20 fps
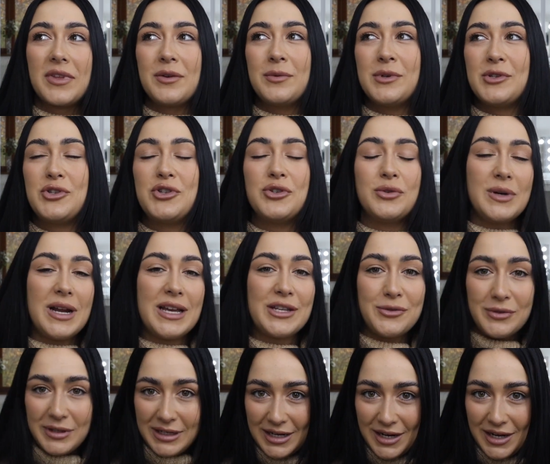was
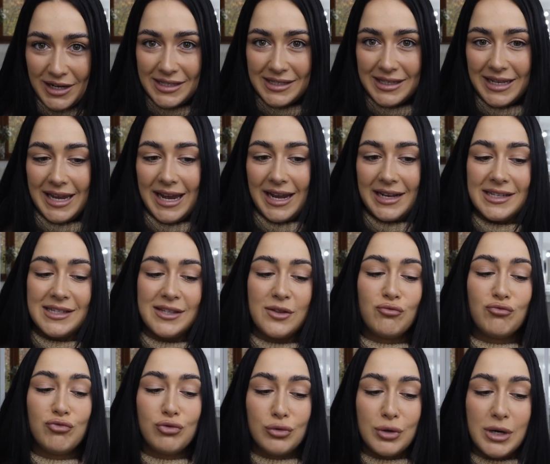dressed really nicely, had this
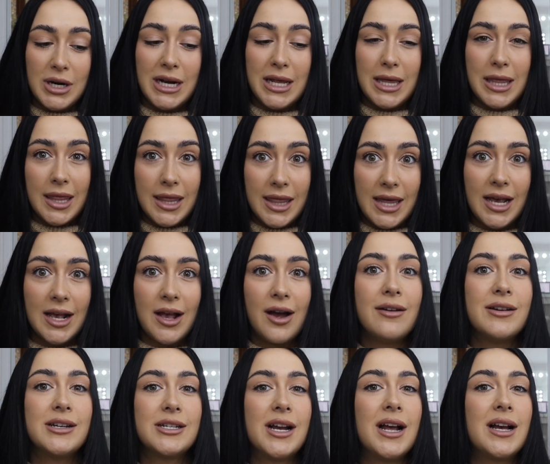really thick
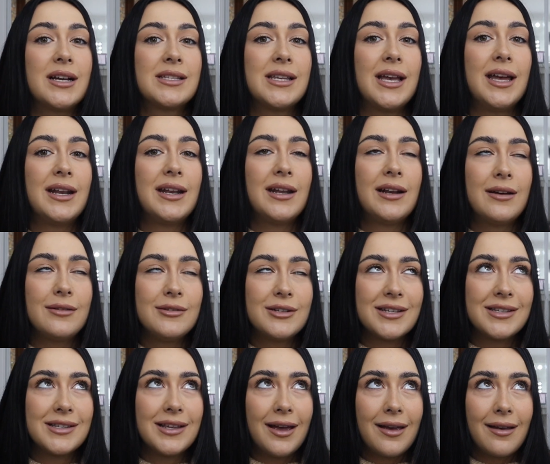Irish accent, and I was
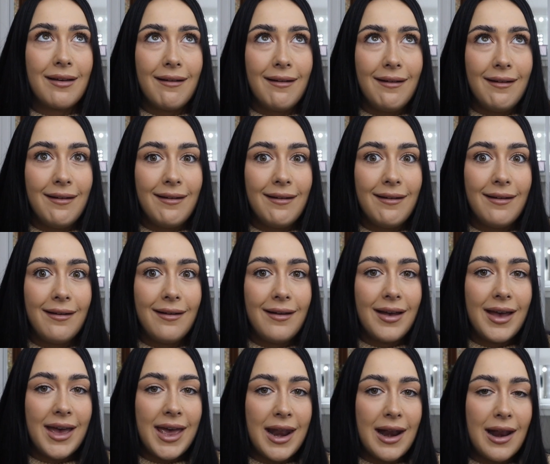just like, oh,
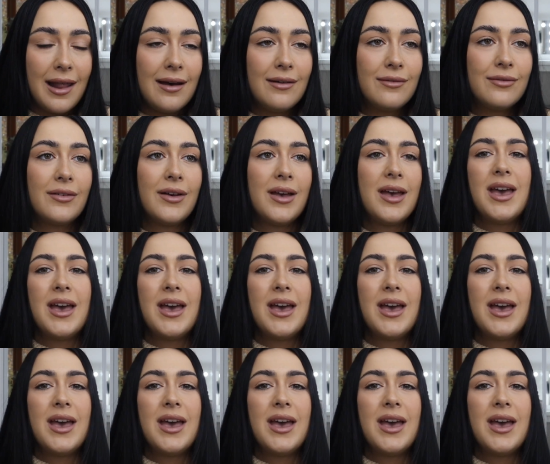in love.